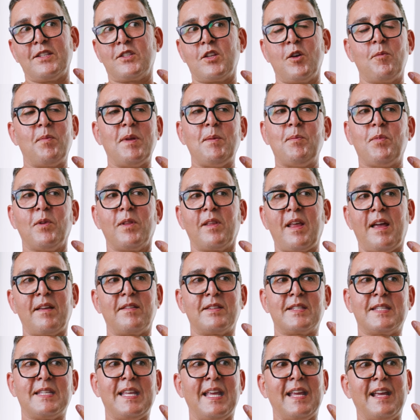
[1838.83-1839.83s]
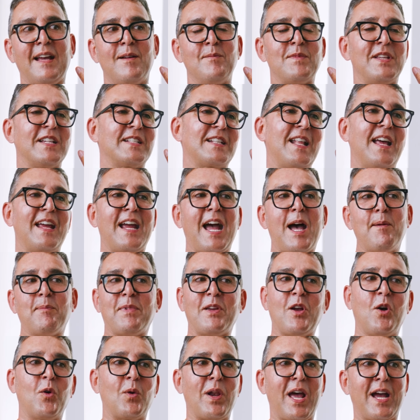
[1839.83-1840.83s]
So people that think I'm just like
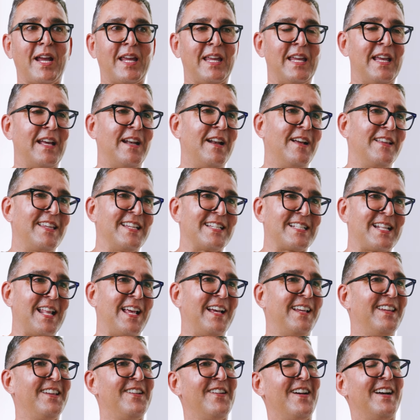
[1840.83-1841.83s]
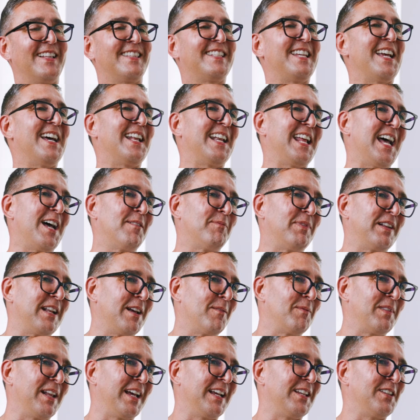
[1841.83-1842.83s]
happy-go-lucky, and I just I turn up and
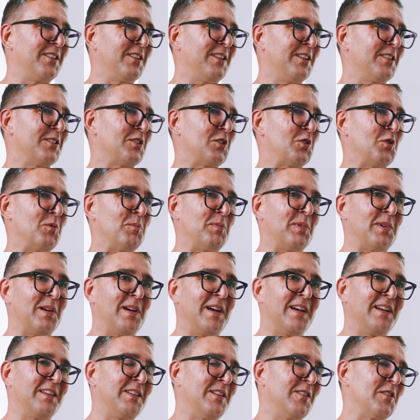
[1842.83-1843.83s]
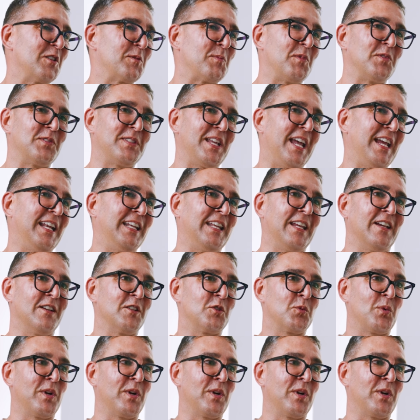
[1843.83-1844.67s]
I'm like, super, spontaneous.